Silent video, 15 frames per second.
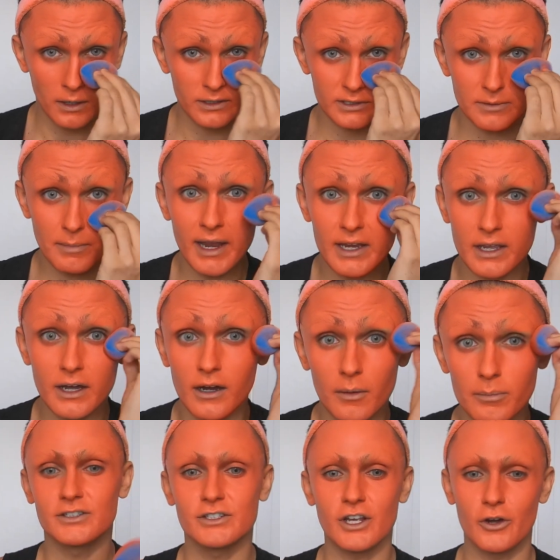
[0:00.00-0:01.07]
to makeup.
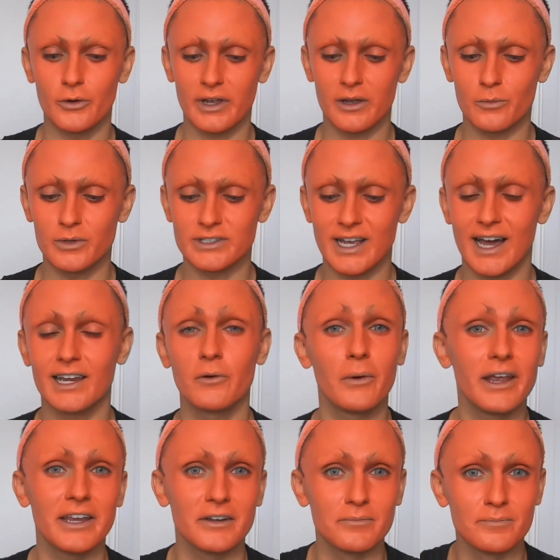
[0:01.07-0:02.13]
And so it was
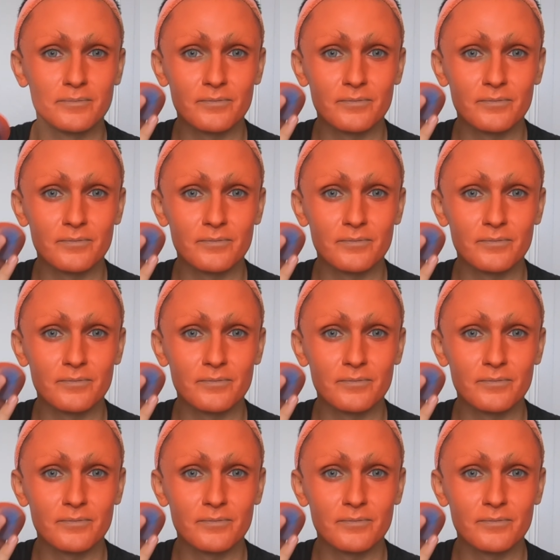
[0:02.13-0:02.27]
Halloween